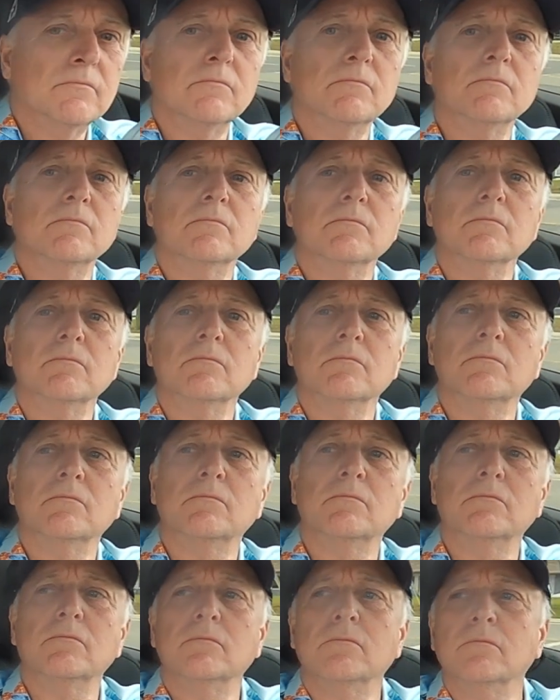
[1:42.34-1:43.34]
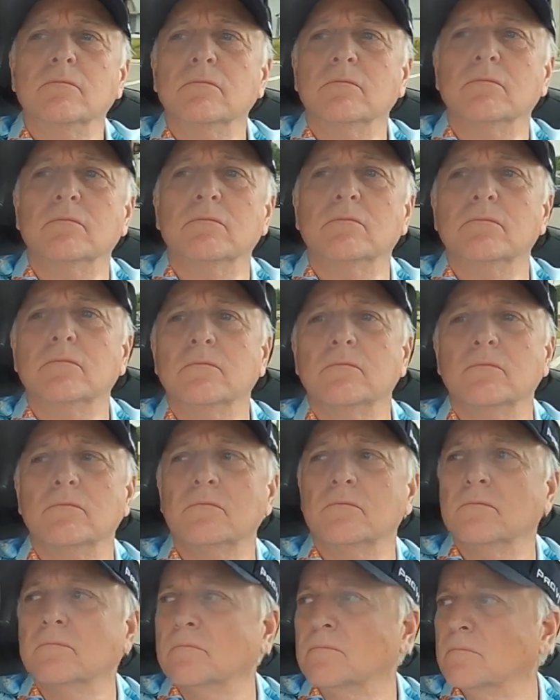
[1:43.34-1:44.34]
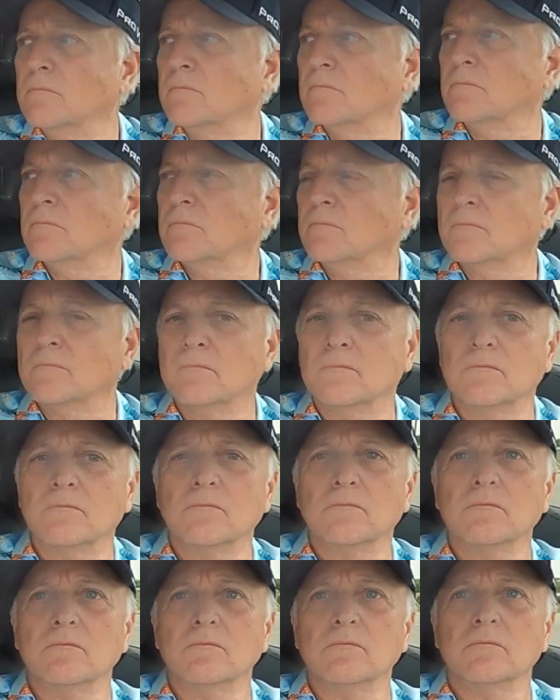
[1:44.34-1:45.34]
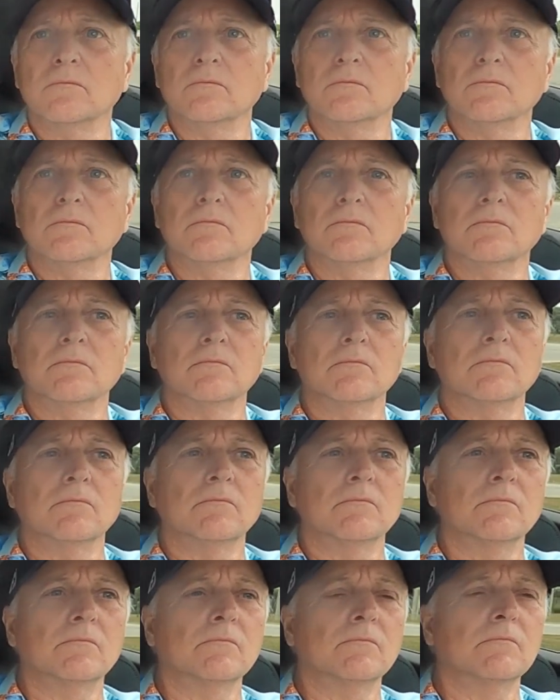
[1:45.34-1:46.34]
This person isn't speaking.